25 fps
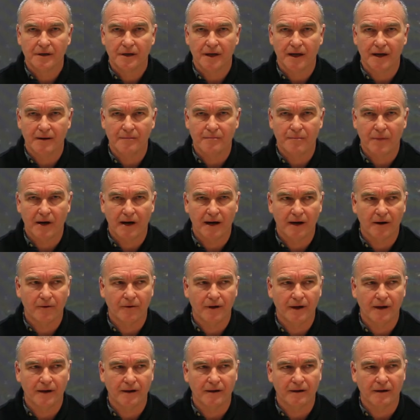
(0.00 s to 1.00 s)

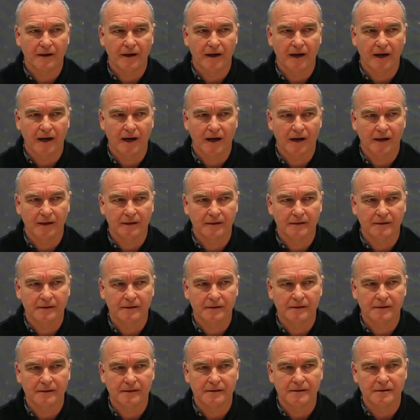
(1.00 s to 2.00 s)
empower
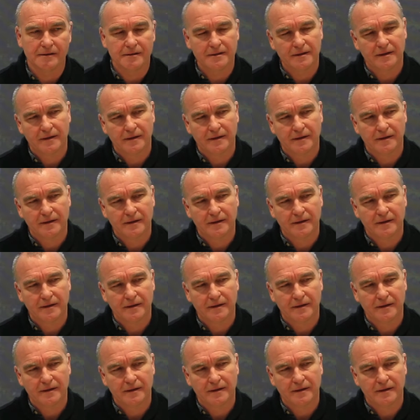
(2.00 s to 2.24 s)
and